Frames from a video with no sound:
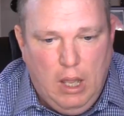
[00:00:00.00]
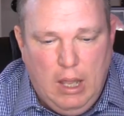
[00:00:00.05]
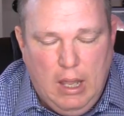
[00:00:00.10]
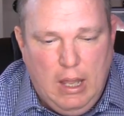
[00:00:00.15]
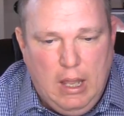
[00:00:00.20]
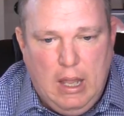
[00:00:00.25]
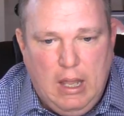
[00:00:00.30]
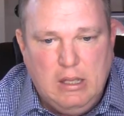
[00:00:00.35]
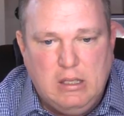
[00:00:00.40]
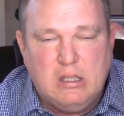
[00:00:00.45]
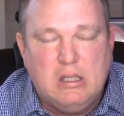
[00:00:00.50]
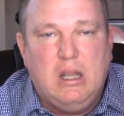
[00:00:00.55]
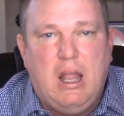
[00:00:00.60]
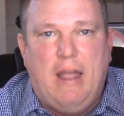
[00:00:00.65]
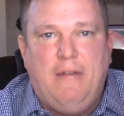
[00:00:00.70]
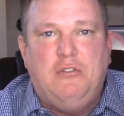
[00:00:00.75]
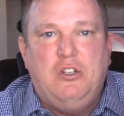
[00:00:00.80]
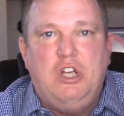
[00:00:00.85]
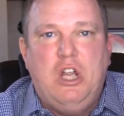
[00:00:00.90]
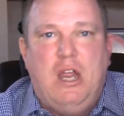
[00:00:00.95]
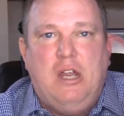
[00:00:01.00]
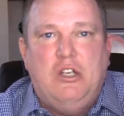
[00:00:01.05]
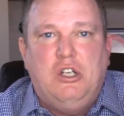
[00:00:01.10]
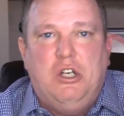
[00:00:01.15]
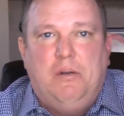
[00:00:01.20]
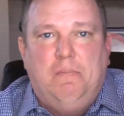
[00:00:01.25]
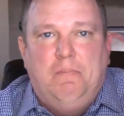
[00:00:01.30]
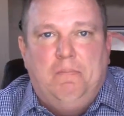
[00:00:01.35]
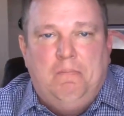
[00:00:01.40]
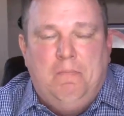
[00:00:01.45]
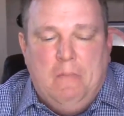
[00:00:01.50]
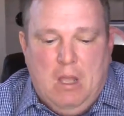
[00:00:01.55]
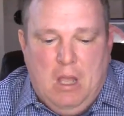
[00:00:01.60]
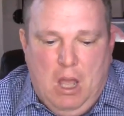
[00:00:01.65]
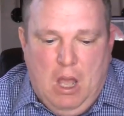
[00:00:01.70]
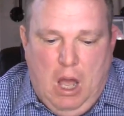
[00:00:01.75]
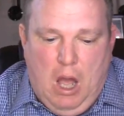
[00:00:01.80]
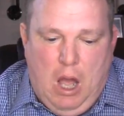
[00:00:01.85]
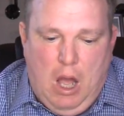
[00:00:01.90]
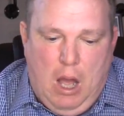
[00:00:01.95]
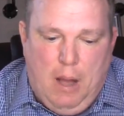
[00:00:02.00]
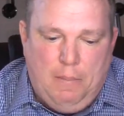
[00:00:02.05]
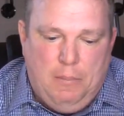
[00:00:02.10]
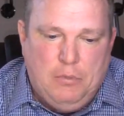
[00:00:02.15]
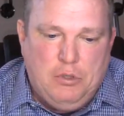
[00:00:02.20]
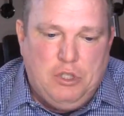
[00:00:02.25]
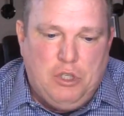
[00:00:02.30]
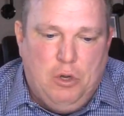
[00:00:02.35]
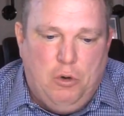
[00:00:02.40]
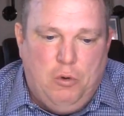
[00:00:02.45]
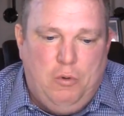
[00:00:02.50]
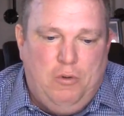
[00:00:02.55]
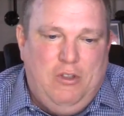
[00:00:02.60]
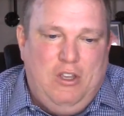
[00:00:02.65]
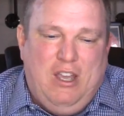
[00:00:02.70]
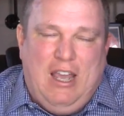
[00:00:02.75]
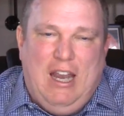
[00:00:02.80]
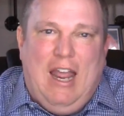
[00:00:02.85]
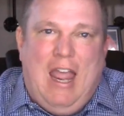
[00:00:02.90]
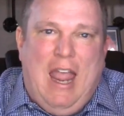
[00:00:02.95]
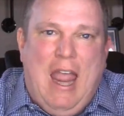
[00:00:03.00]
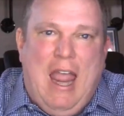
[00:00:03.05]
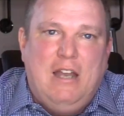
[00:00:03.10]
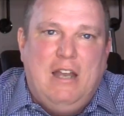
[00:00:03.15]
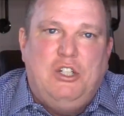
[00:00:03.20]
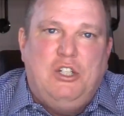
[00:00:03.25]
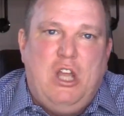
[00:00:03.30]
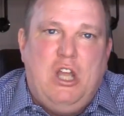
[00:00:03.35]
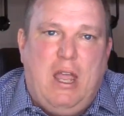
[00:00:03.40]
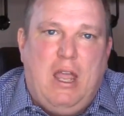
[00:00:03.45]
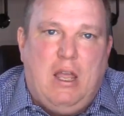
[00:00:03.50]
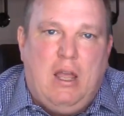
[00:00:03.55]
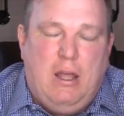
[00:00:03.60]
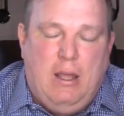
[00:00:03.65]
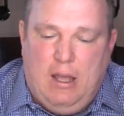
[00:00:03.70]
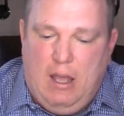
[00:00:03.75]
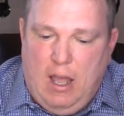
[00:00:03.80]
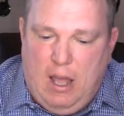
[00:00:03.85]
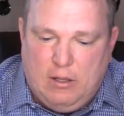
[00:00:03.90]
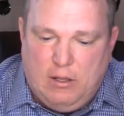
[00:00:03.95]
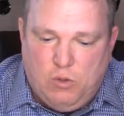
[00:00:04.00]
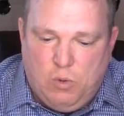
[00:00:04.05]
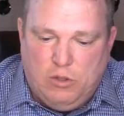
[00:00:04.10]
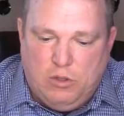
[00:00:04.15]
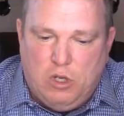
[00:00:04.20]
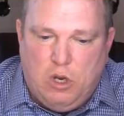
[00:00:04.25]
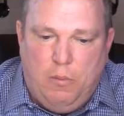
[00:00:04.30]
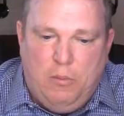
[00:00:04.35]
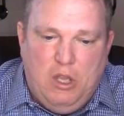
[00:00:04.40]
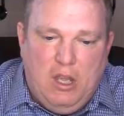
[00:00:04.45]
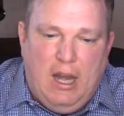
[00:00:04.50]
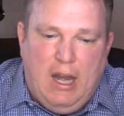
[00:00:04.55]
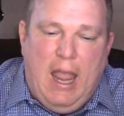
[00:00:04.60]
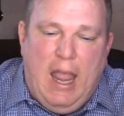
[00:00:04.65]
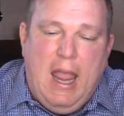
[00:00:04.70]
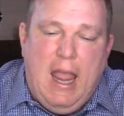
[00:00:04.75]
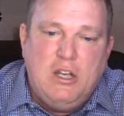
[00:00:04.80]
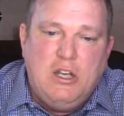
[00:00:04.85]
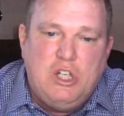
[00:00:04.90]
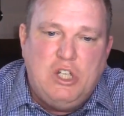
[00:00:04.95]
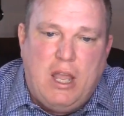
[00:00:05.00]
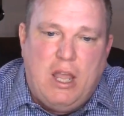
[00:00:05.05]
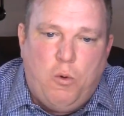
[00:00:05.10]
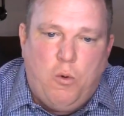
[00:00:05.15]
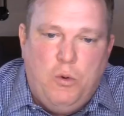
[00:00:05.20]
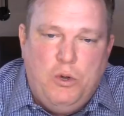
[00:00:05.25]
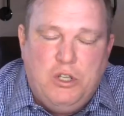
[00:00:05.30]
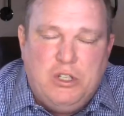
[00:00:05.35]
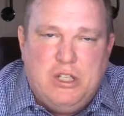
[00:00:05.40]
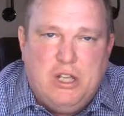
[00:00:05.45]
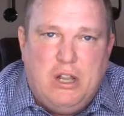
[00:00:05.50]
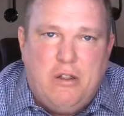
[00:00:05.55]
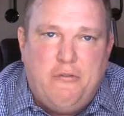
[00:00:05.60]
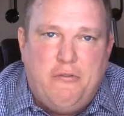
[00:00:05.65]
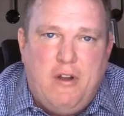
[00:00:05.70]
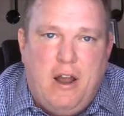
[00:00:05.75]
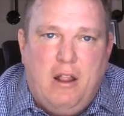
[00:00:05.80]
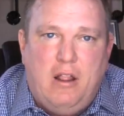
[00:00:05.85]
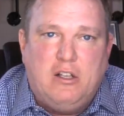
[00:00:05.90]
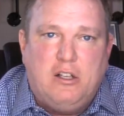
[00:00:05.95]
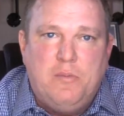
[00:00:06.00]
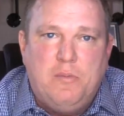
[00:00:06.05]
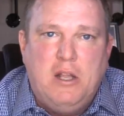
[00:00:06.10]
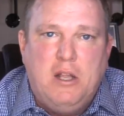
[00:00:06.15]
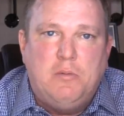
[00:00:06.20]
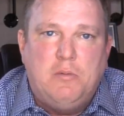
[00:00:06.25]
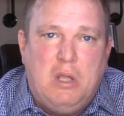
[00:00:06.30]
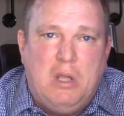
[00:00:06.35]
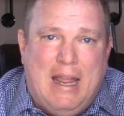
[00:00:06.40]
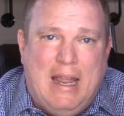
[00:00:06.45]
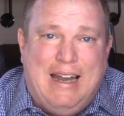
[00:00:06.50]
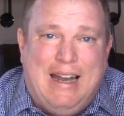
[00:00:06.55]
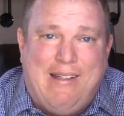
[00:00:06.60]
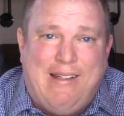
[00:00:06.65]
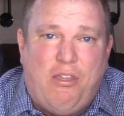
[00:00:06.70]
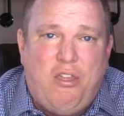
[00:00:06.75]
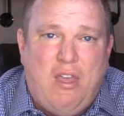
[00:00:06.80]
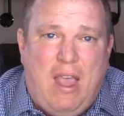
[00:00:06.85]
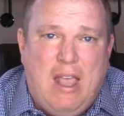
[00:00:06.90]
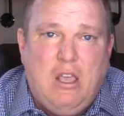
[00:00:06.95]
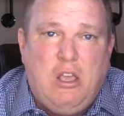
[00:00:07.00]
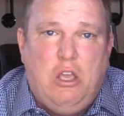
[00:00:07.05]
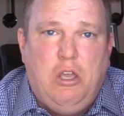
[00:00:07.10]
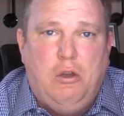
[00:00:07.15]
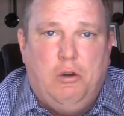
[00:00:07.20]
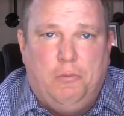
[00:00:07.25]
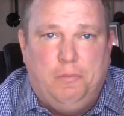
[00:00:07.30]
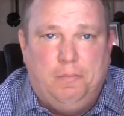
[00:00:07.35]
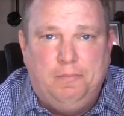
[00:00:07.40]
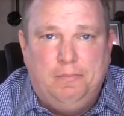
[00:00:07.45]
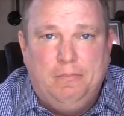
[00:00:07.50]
It's life-changing. So you get a handshake. Yeah, that's what I was talking about. You get a handshake when you sell a final expense plan and a thank you.